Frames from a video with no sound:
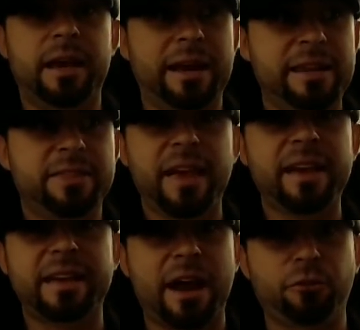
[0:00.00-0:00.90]

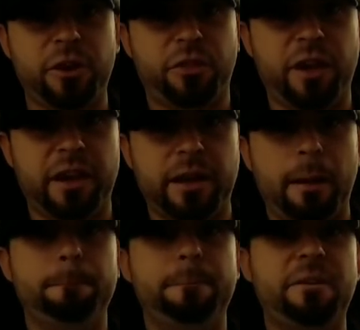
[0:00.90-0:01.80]
anything and everything
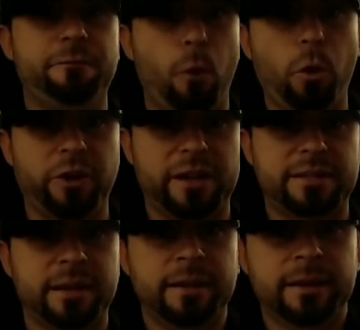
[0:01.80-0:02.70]
before it.